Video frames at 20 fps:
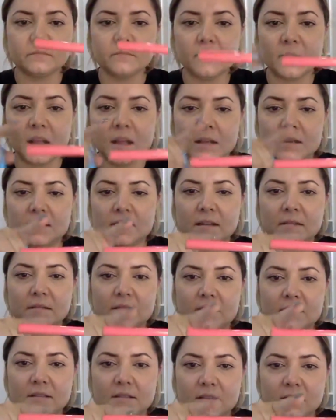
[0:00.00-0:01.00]
let's say
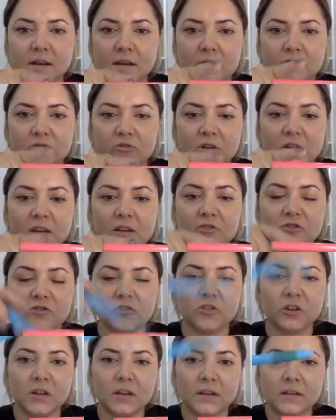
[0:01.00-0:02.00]
this is the natural
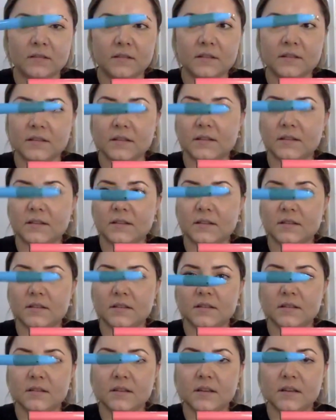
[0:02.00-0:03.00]
lash, this is the
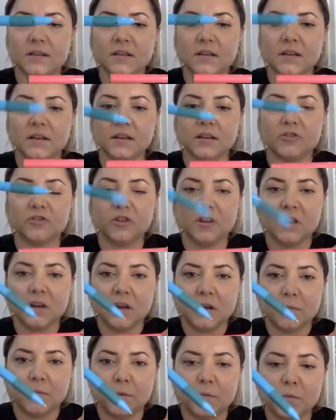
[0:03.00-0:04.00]
synthetic lash.
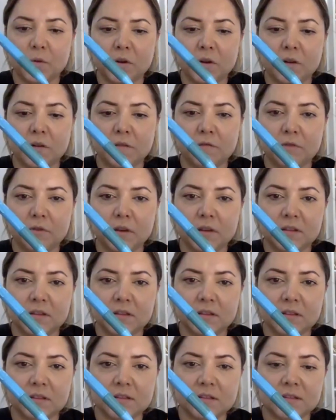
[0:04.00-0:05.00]
We want to avoid
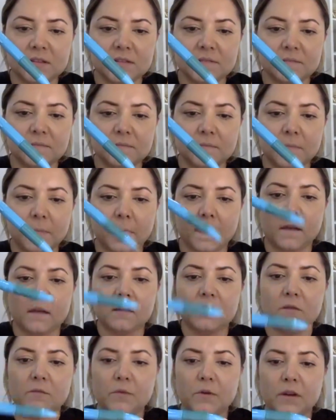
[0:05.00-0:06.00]
this.
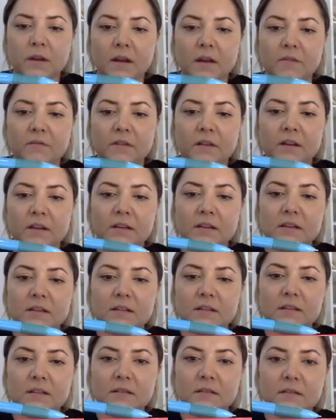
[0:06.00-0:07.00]
You want to have at
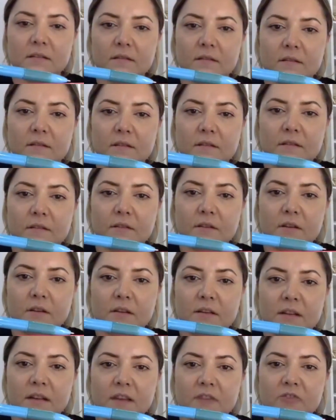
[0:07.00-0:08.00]
least a third
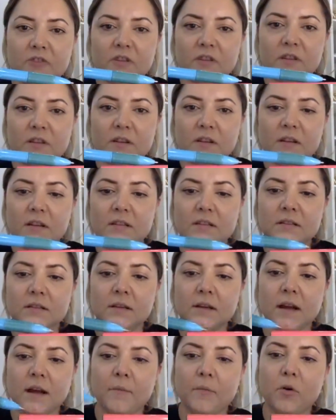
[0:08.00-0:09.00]
attached and then it needs to
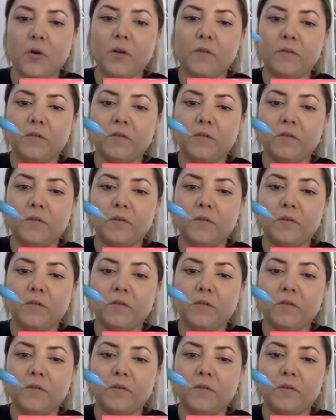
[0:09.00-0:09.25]
come off